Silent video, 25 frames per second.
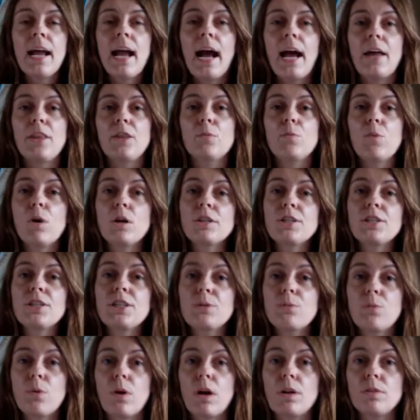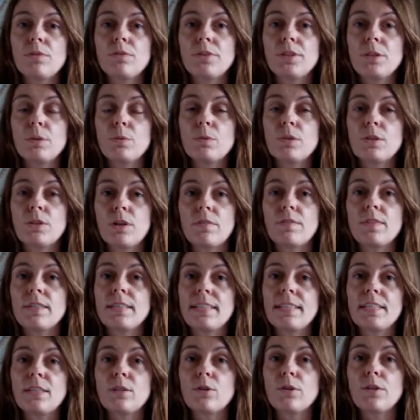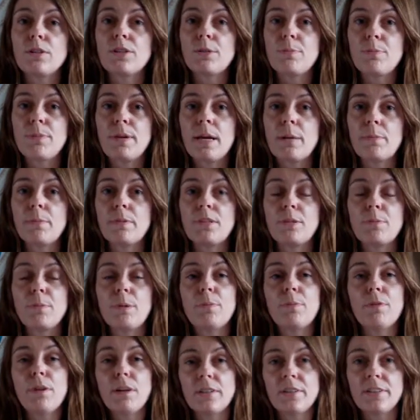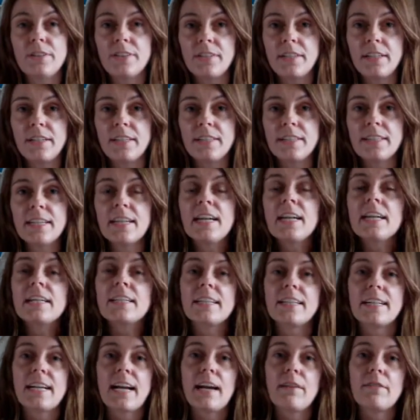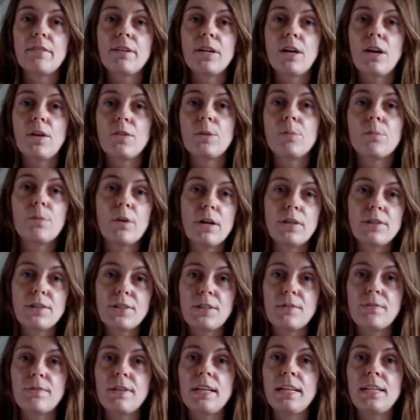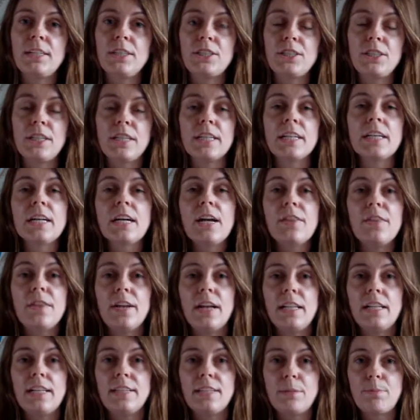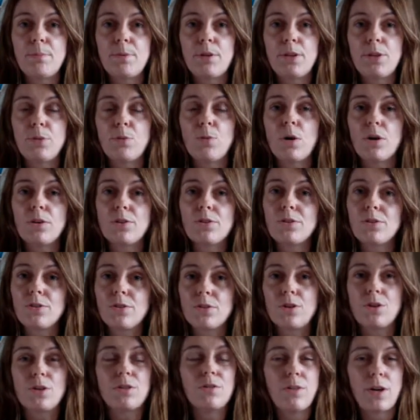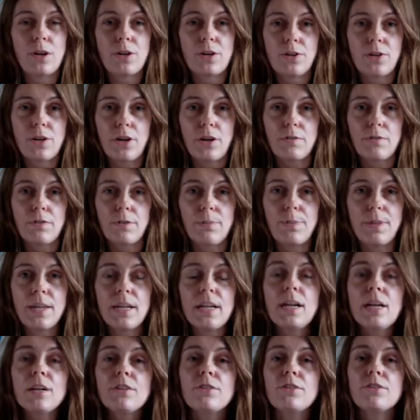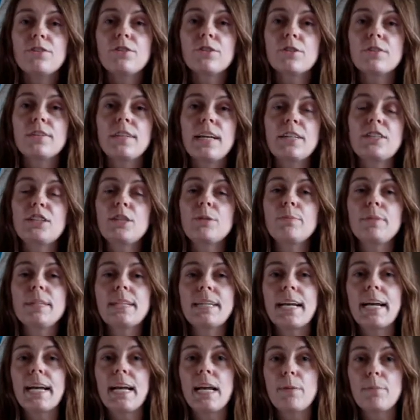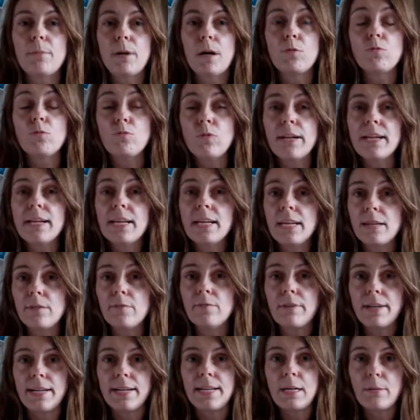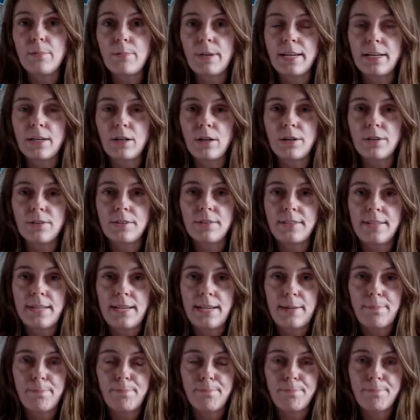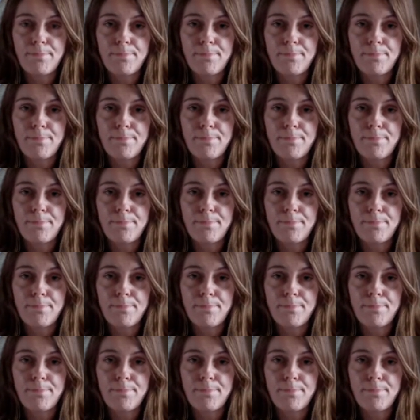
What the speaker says: And they wanted one that was obviously going to be able to be Protestant, to carry on the Protestant religion that Elizabeth was so fond of. So succession became a really, really big concern.